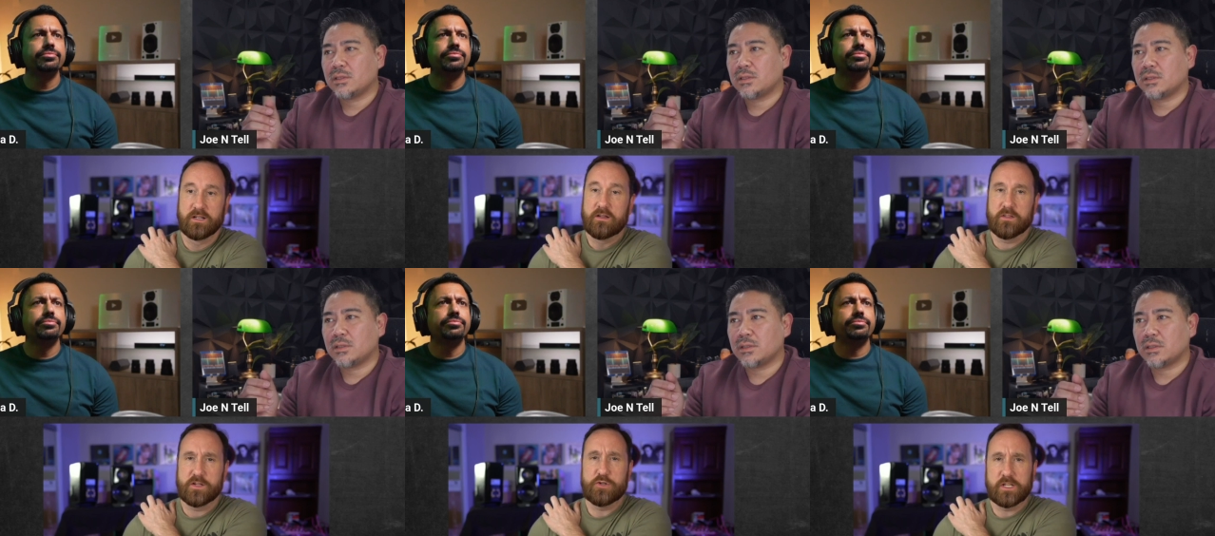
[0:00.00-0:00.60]
Speaker 1: then
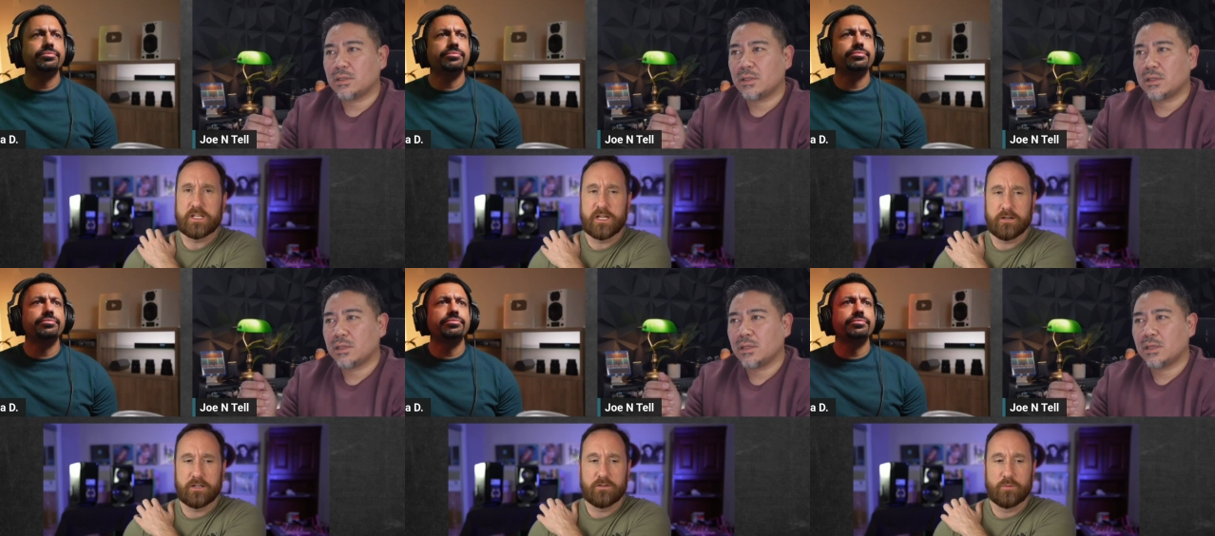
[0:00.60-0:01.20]
you can hear
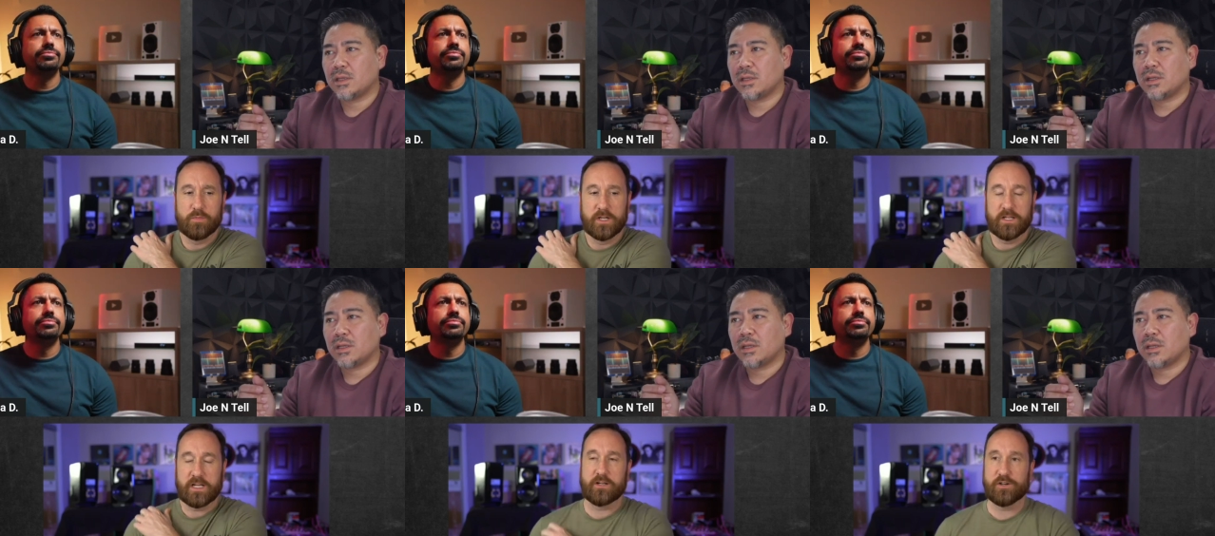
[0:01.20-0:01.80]
it. But it
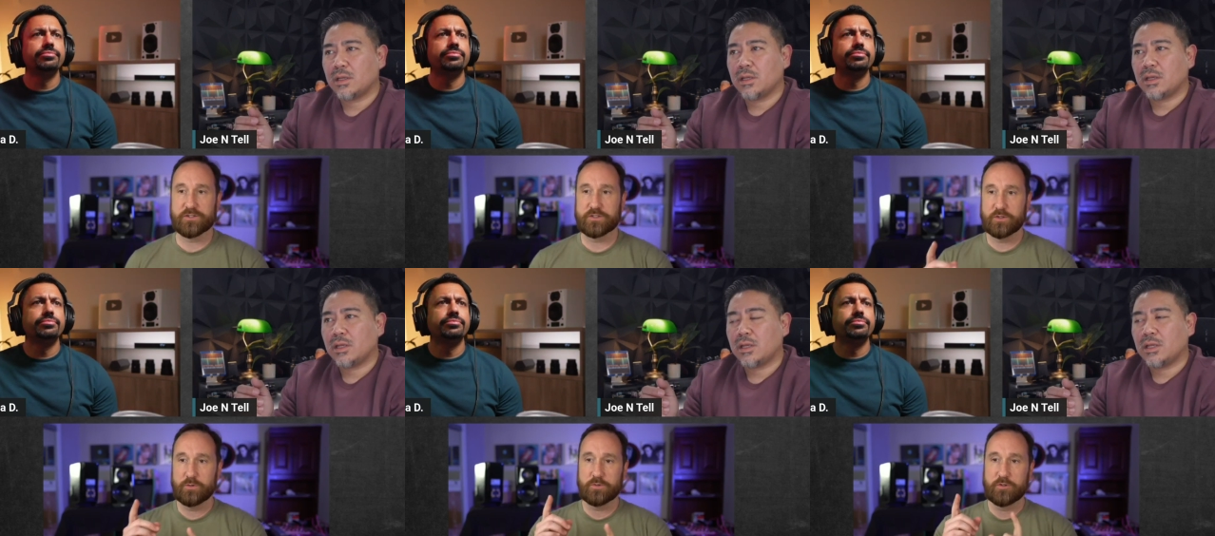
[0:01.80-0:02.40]
can also
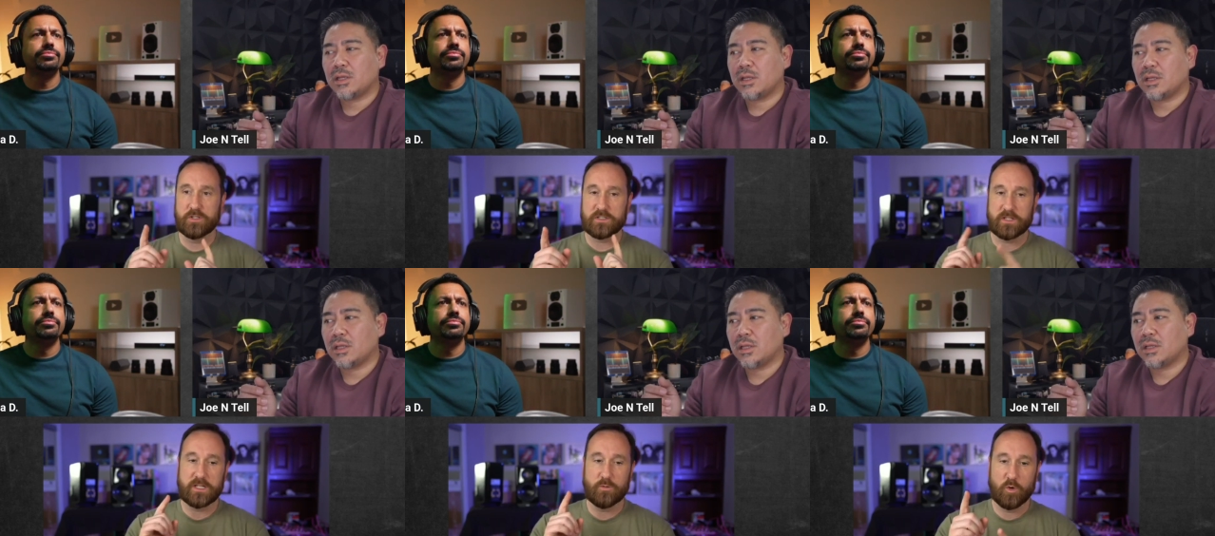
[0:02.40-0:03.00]
do this
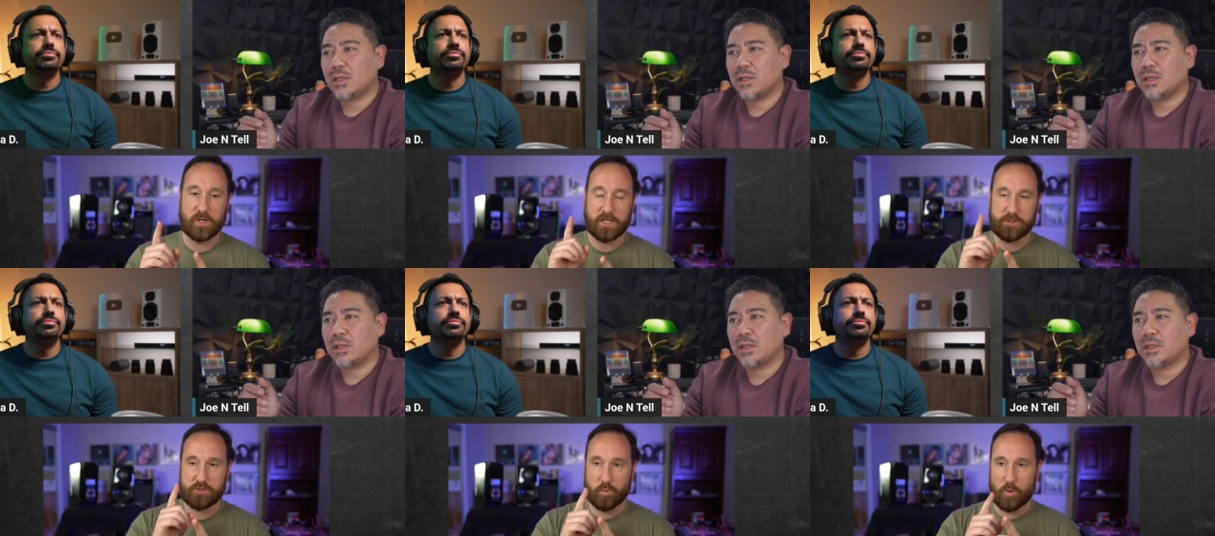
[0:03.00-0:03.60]
thing where it can
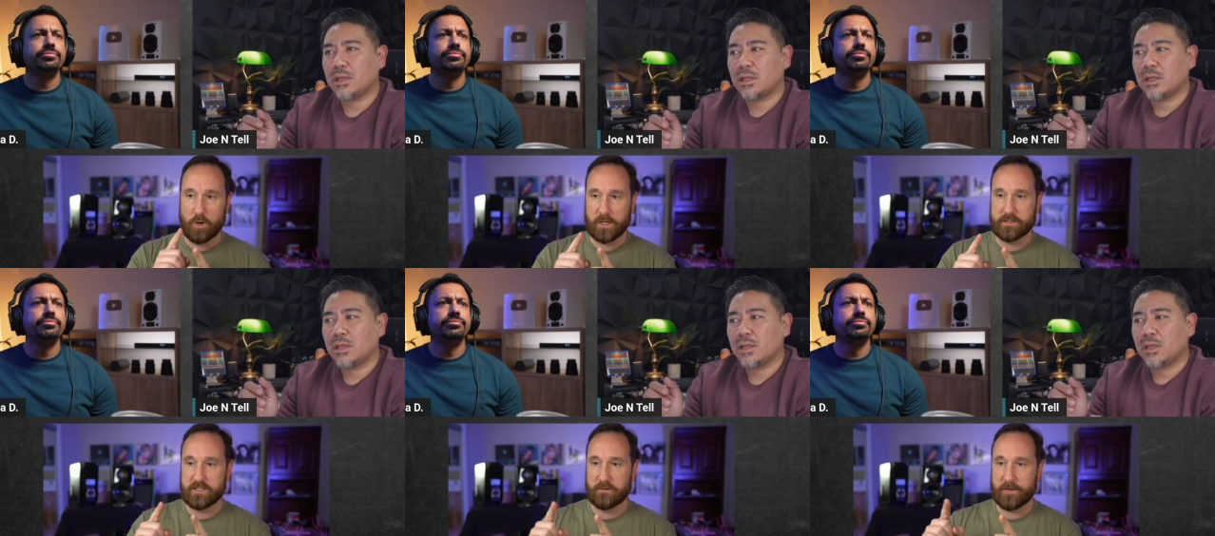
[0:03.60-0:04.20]
just walk
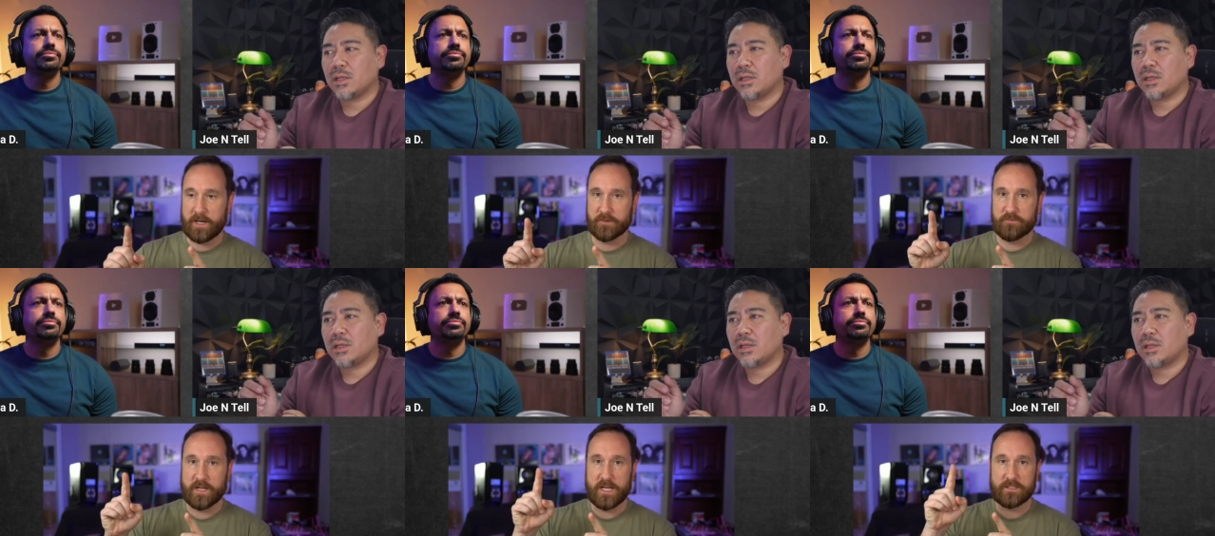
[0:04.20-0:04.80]
itself out of
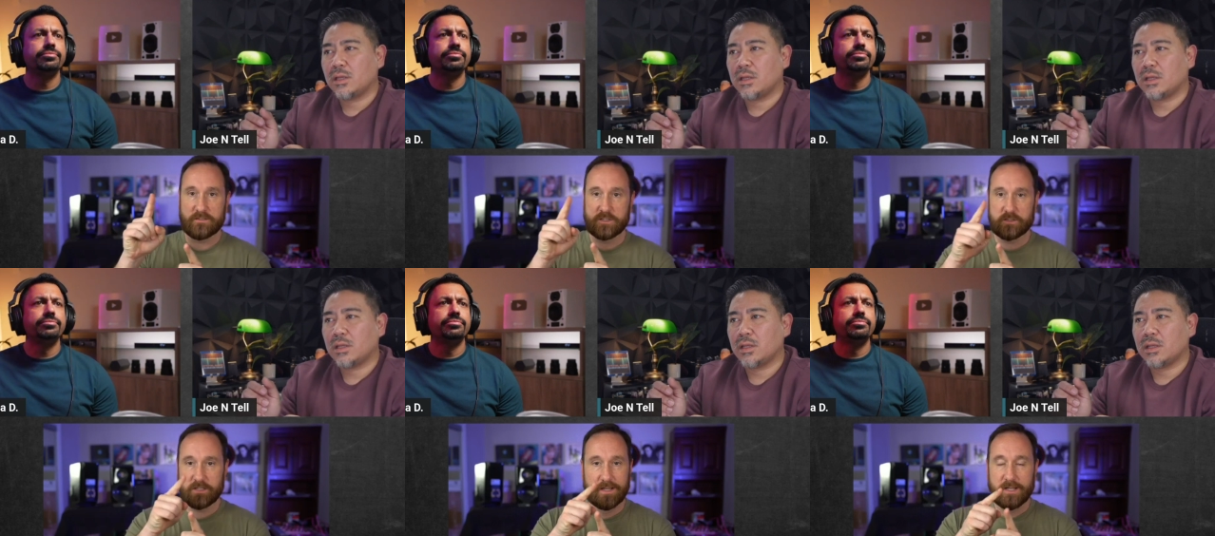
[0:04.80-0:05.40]
phase, and then just
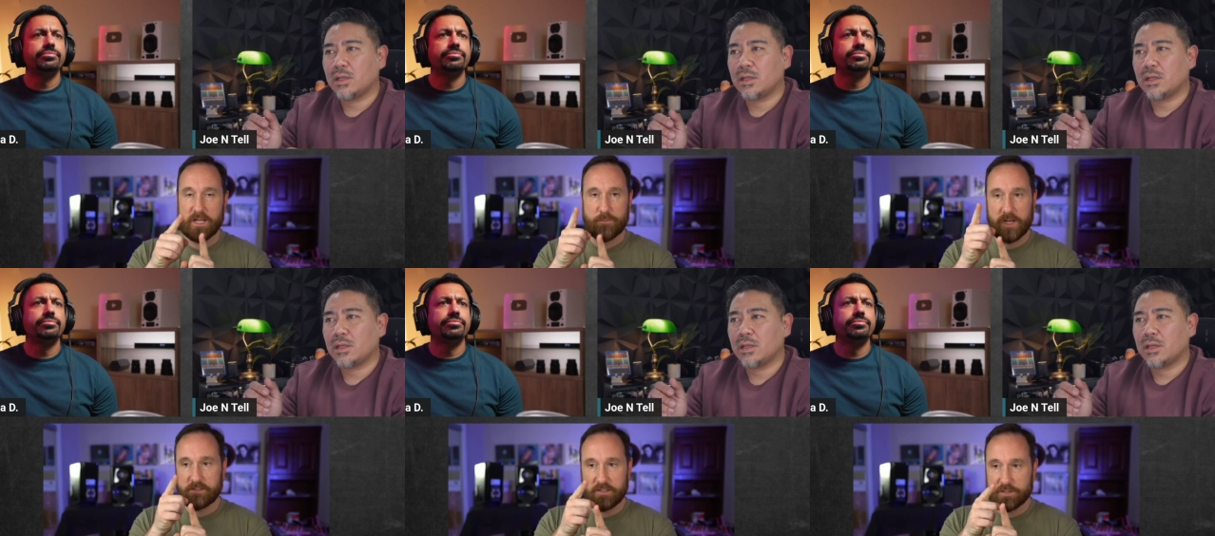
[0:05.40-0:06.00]
it
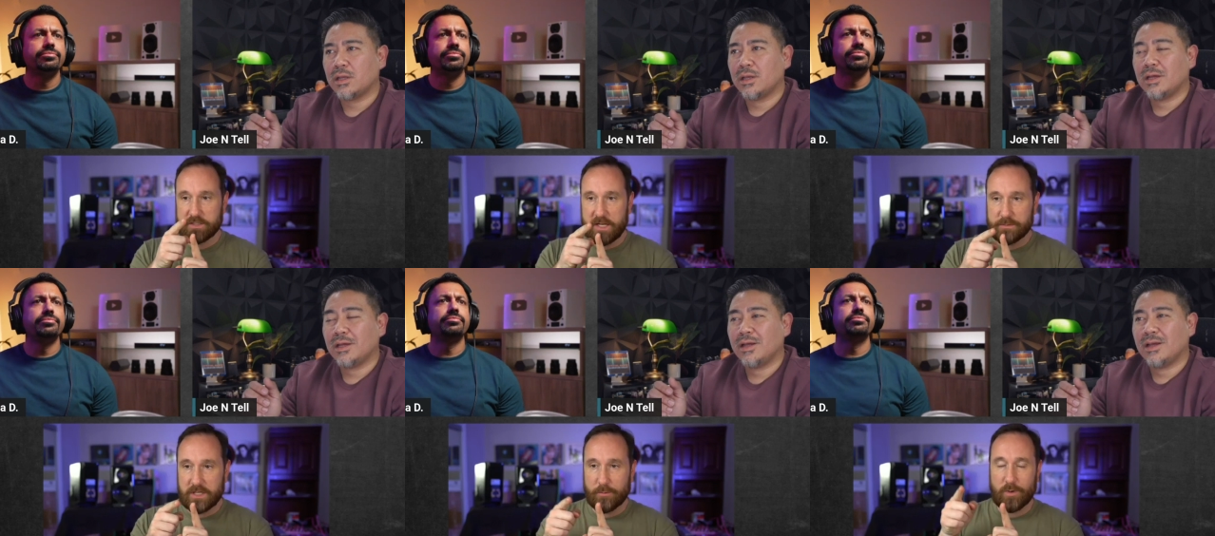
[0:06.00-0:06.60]
basically just keeps
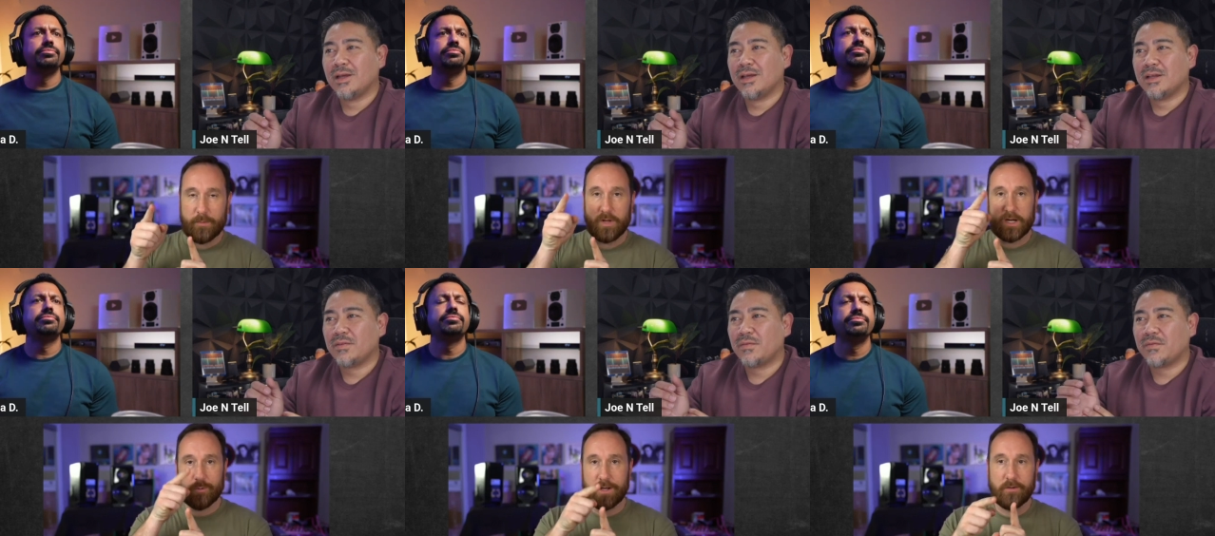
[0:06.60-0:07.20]
coming right back
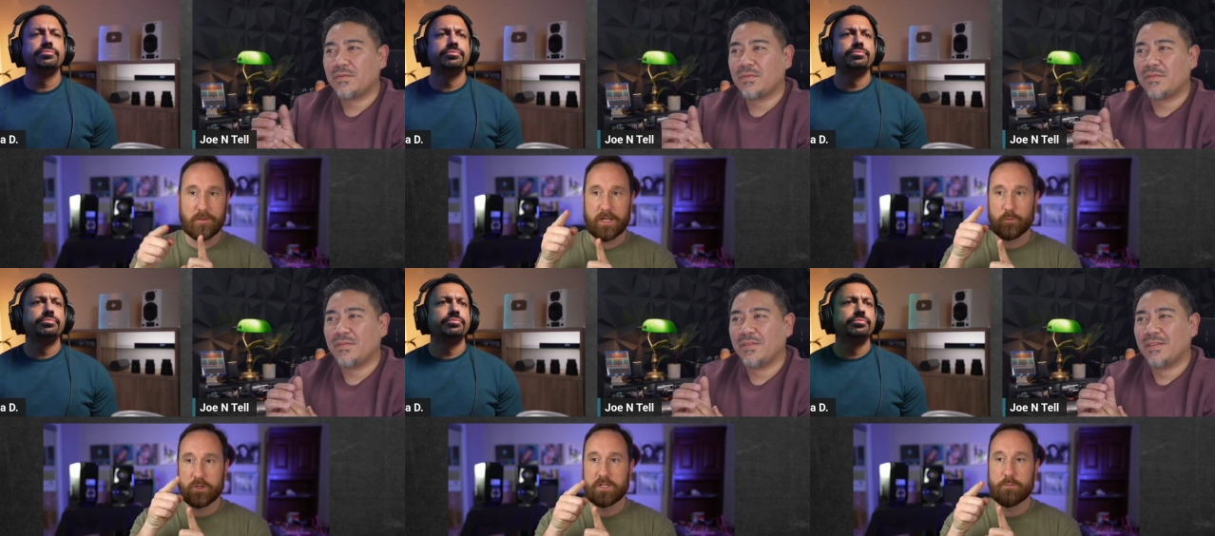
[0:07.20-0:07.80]
around. Like
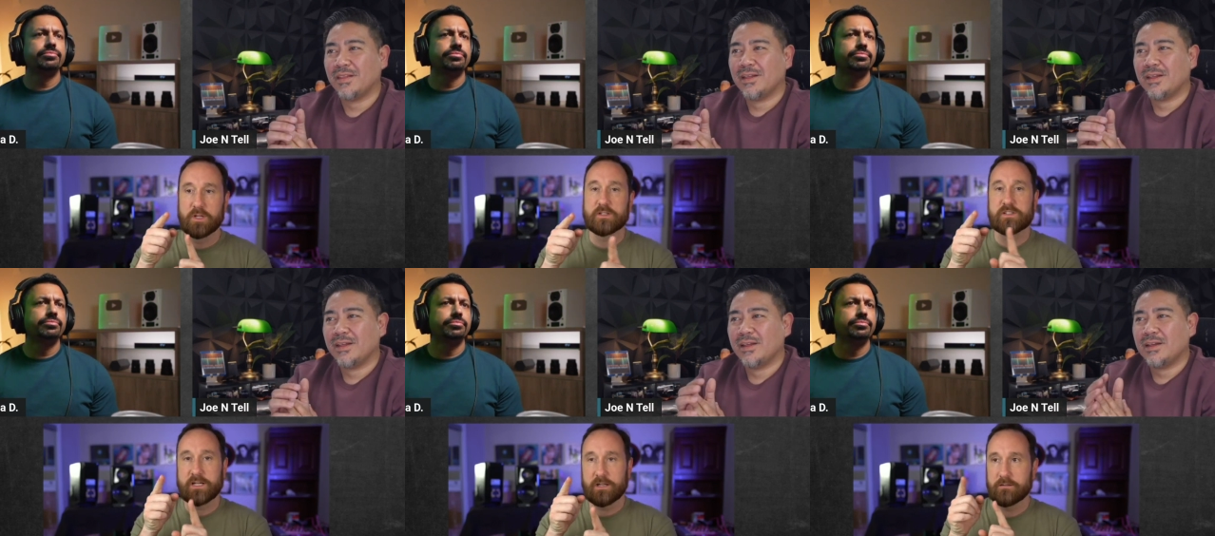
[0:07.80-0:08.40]
within a
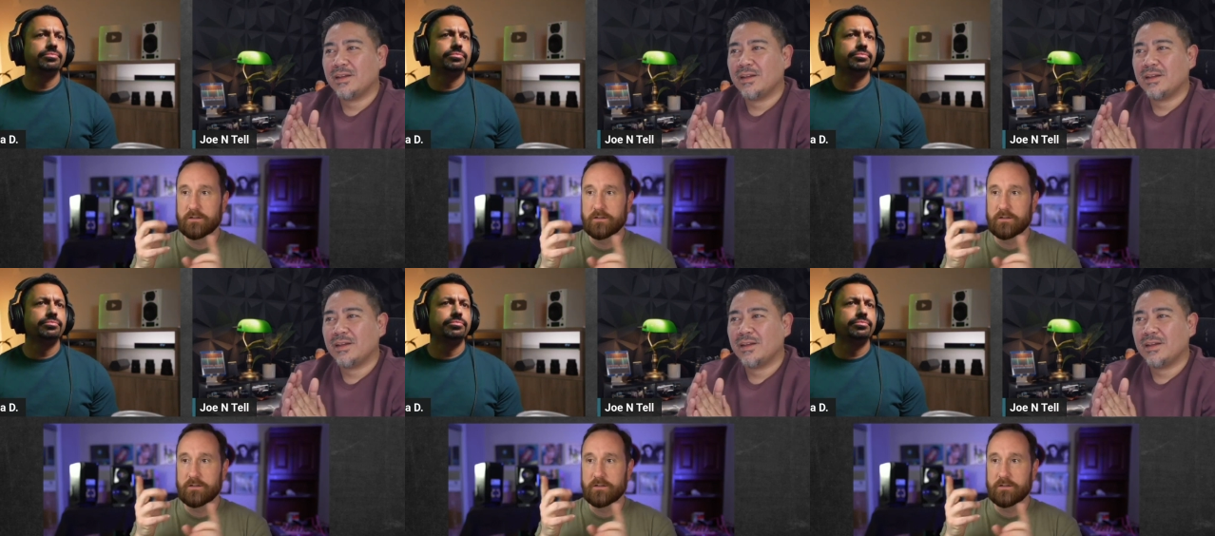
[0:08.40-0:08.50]
millisecond,